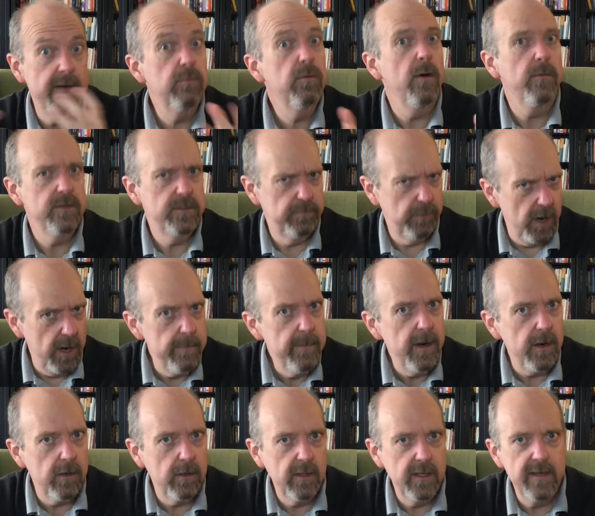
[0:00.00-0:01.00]
what was
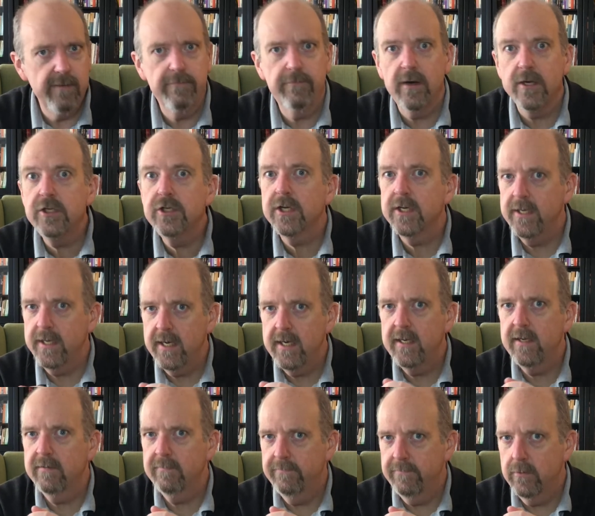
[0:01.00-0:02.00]
primarily
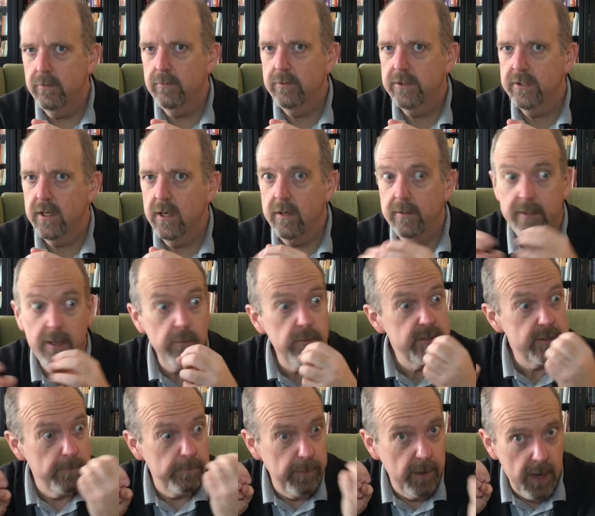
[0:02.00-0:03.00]
French-Canadian folk song. There was
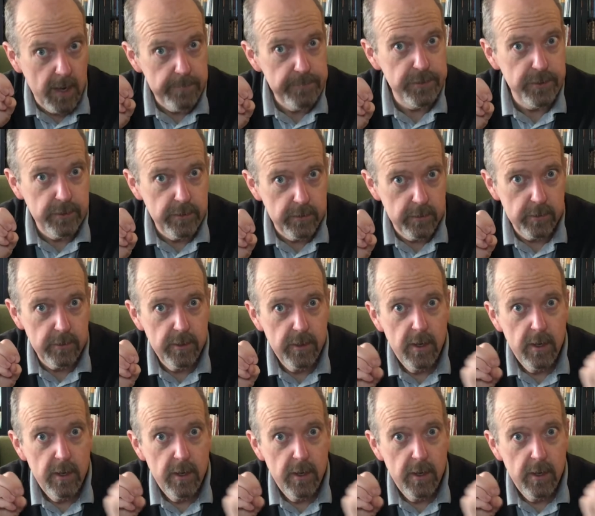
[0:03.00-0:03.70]
a popular